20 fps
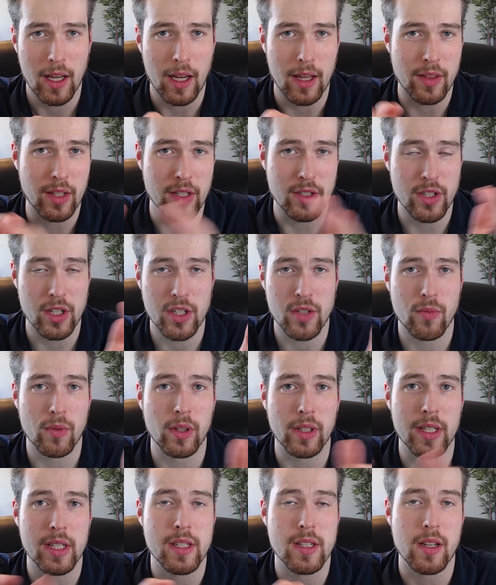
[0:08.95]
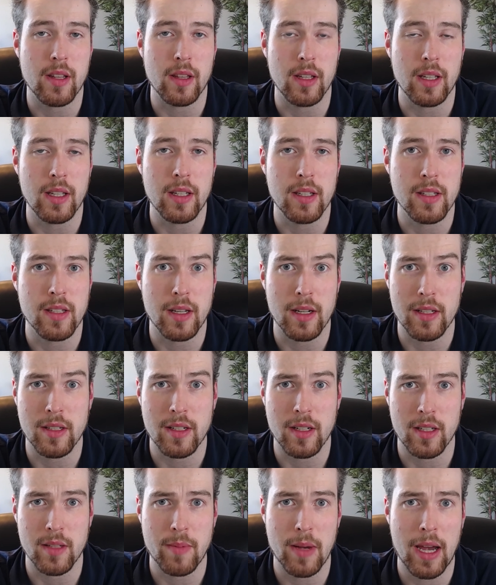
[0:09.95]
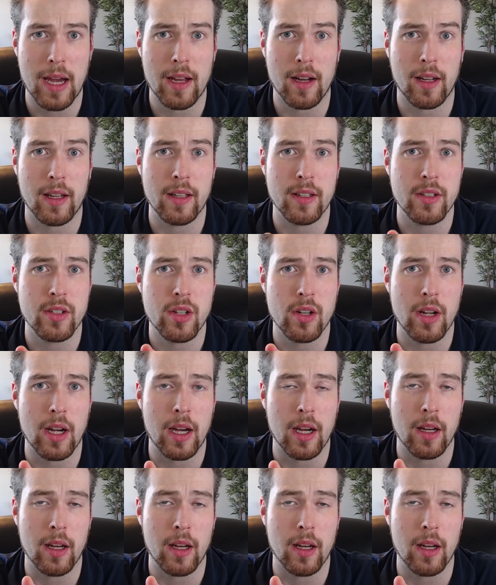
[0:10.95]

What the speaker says: They just released the statistics package